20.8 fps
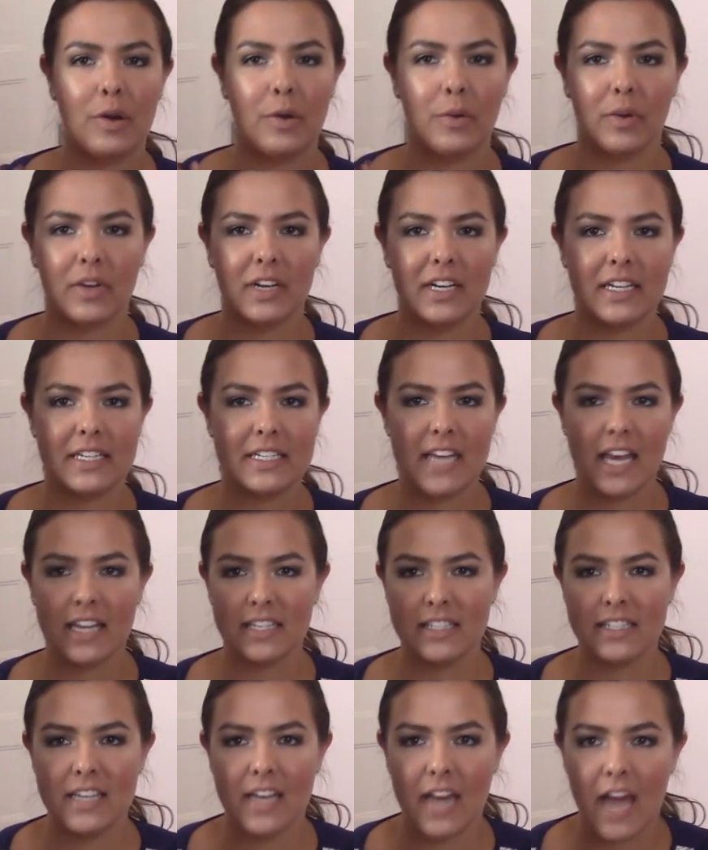we're gonna
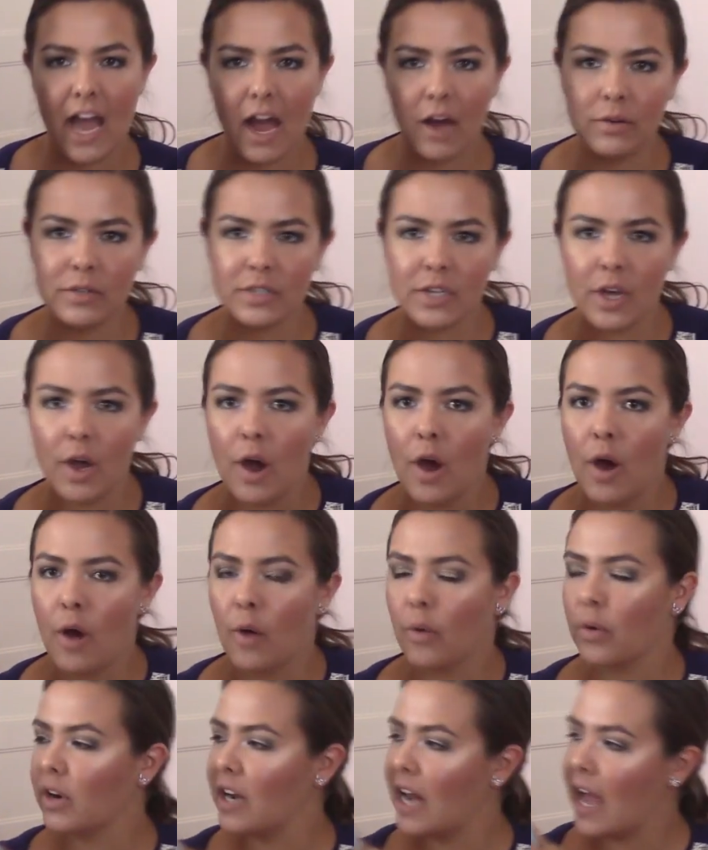test it out.
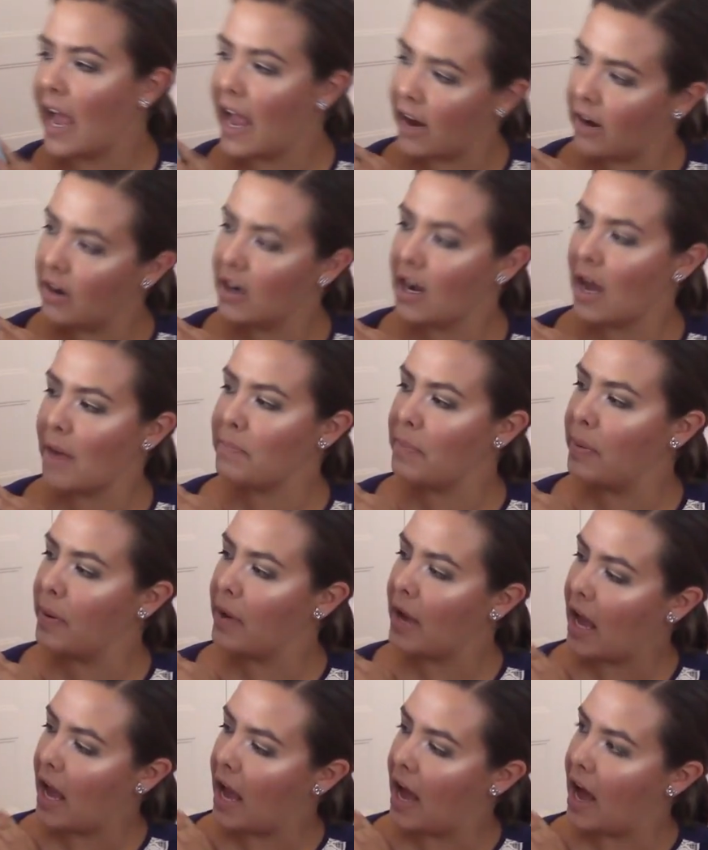We're gonna air it up
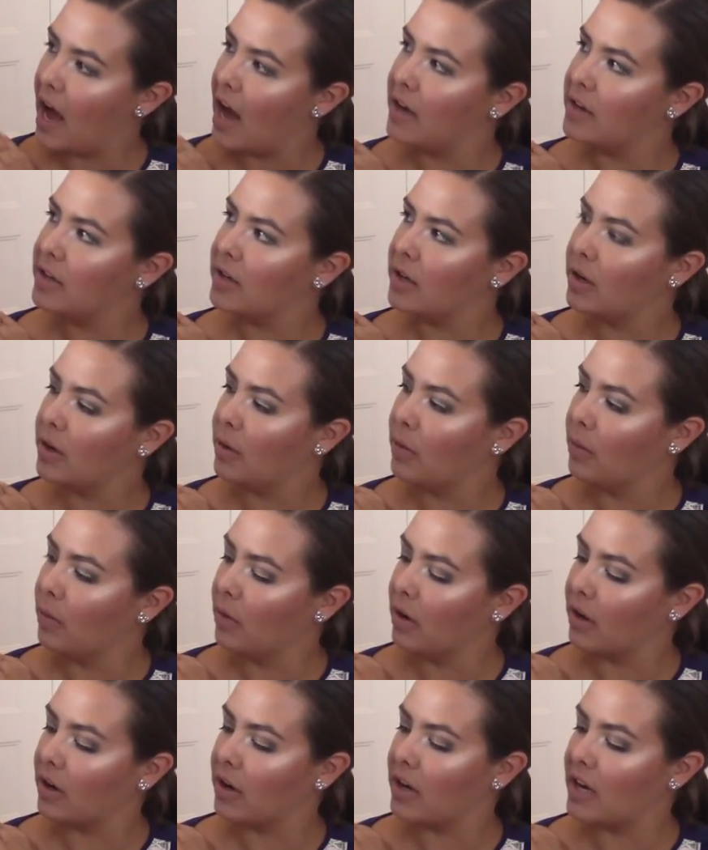and
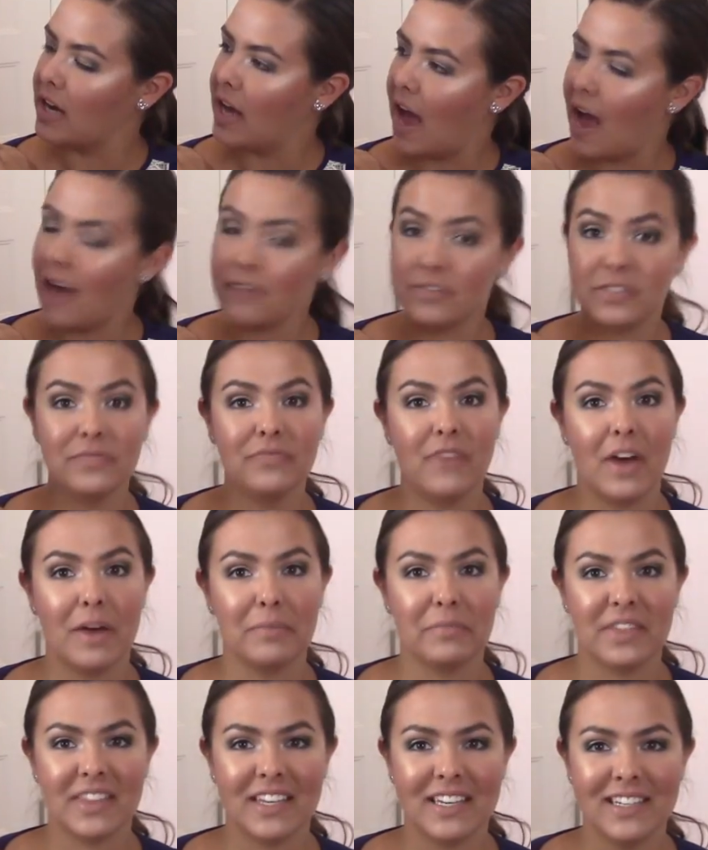we're gonna have some
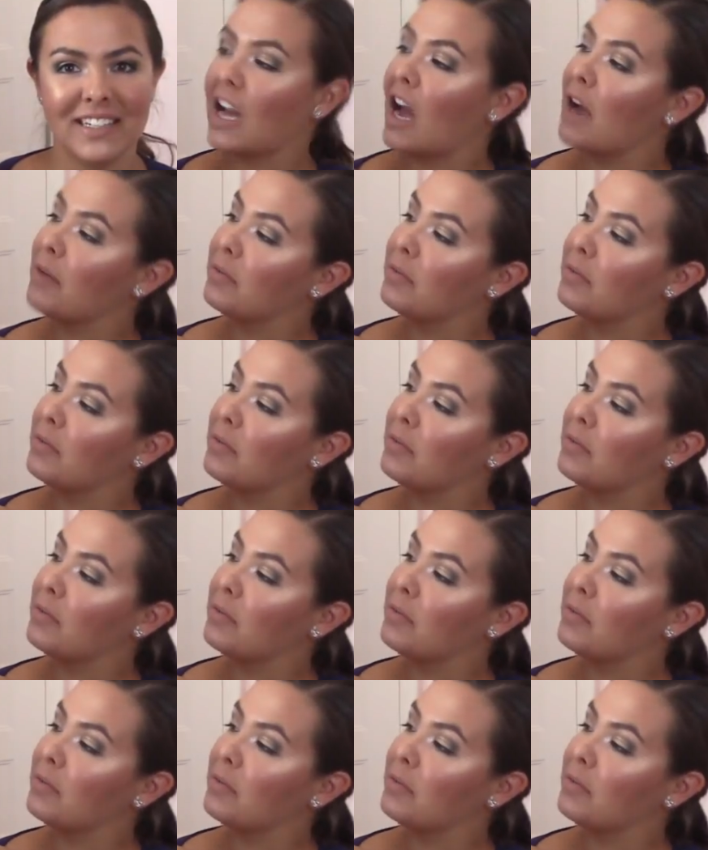fun with it.